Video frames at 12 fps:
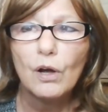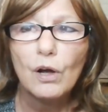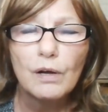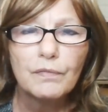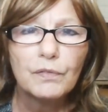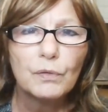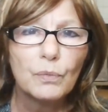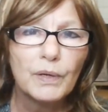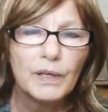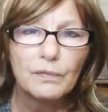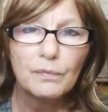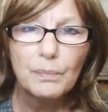off the
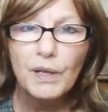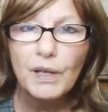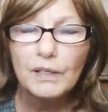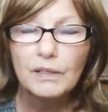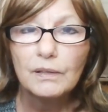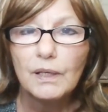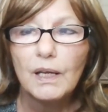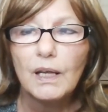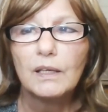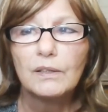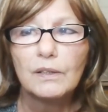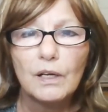way of men
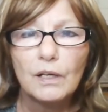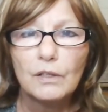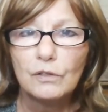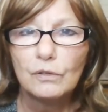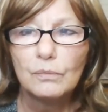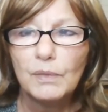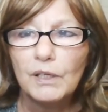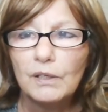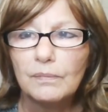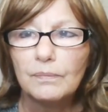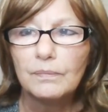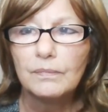and unto
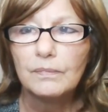me.